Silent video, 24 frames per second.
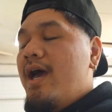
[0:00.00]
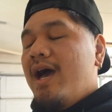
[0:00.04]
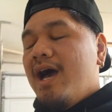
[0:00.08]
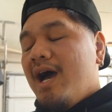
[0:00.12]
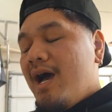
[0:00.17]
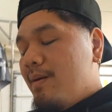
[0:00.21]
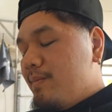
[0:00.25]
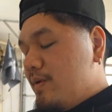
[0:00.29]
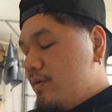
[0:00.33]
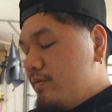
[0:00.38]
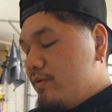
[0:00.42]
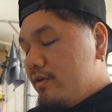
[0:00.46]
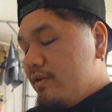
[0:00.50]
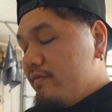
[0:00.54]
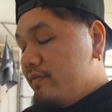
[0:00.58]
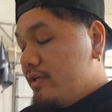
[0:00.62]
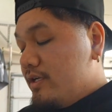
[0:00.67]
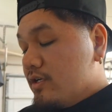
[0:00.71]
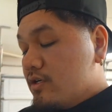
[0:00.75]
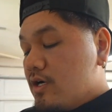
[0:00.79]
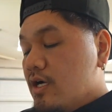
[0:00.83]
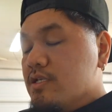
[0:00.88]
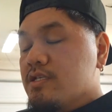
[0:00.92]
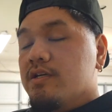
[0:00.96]
I mean, we don't even
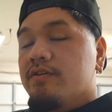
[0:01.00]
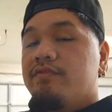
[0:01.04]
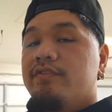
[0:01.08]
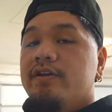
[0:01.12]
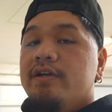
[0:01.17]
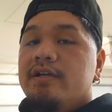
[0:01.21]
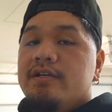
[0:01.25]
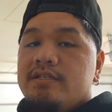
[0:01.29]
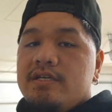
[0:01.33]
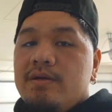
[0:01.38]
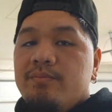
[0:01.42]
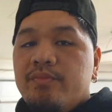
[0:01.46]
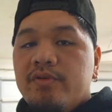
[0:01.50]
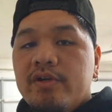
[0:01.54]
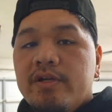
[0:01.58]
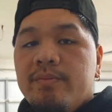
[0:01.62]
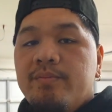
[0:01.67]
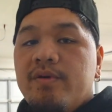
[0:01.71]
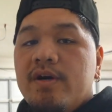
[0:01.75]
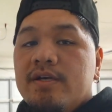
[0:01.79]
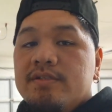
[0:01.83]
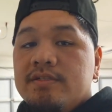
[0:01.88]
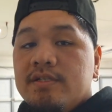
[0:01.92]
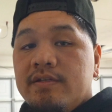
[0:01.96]
need to cross our fingers. I'm pretty
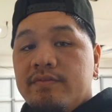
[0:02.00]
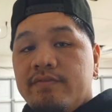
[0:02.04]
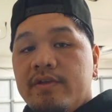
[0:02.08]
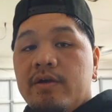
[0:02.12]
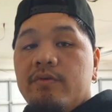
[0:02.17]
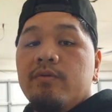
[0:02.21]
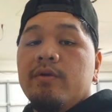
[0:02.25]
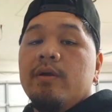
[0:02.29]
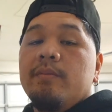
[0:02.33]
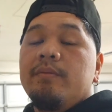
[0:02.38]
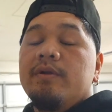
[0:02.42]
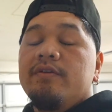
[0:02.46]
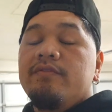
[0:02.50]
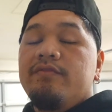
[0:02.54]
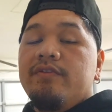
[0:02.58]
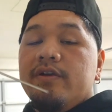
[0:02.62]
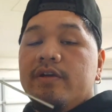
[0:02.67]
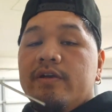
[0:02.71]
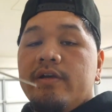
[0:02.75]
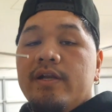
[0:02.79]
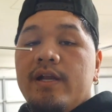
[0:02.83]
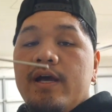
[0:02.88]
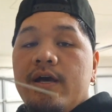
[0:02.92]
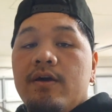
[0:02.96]
positive that we're able to
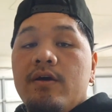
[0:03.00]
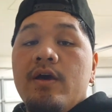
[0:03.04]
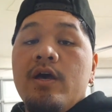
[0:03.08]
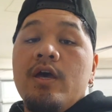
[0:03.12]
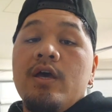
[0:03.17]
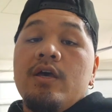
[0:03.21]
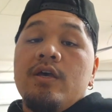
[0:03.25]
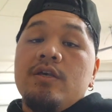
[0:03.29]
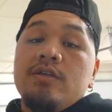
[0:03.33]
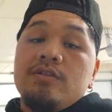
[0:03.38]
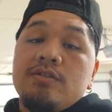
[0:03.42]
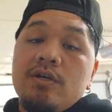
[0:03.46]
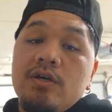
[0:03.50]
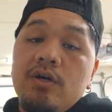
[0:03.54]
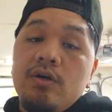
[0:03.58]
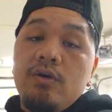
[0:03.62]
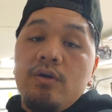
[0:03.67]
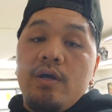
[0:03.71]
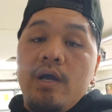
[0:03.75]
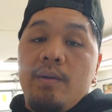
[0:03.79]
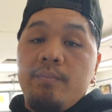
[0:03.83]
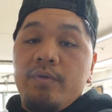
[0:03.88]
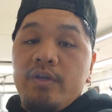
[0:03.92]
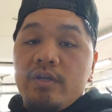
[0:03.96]
figure it out.
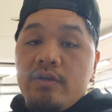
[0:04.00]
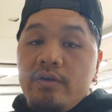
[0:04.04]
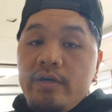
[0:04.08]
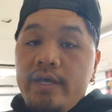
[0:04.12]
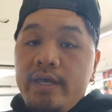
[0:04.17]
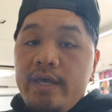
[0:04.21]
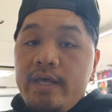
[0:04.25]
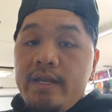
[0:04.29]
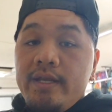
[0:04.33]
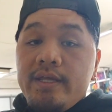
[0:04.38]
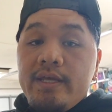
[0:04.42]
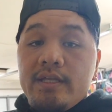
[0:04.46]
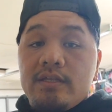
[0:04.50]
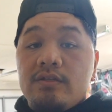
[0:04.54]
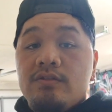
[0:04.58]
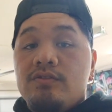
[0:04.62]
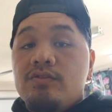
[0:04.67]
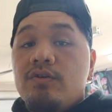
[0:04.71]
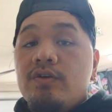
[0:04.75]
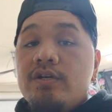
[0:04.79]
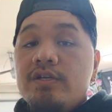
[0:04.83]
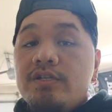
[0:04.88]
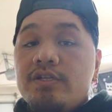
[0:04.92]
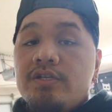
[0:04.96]
So I'm gonna go ahead and get the
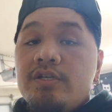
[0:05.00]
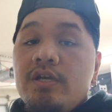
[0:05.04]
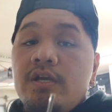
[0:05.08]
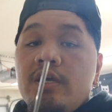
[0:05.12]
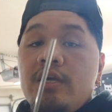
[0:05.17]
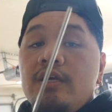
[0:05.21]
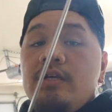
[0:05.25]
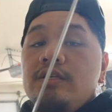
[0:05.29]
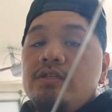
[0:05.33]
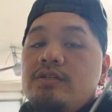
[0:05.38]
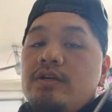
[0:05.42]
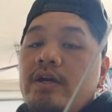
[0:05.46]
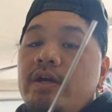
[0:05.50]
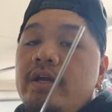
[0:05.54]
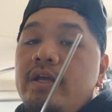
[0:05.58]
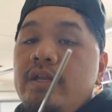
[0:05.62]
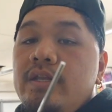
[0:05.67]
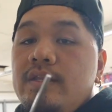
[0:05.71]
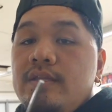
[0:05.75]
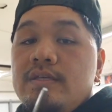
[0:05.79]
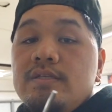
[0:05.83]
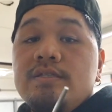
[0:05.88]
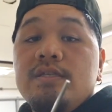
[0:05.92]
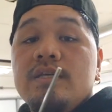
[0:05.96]
torch, start
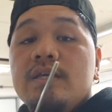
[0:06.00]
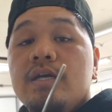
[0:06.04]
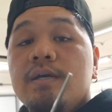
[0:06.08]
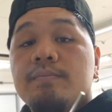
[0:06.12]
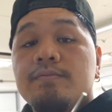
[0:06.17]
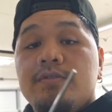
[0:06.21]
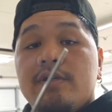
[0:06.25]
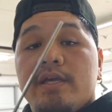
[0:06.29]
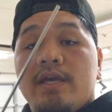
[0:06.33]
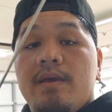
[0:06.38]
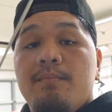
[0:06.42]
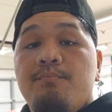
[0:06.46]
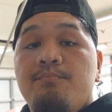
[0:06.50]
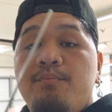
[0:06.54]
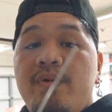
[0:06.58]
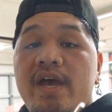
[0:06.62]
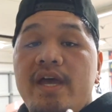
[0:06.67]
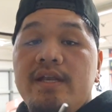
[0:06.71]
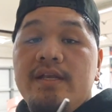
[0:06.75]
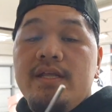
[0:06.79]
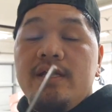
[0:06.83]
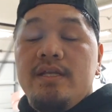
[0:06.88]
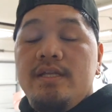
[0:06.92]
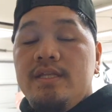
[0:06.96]
heating this thing up so I can
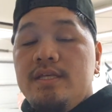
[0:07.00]
bend it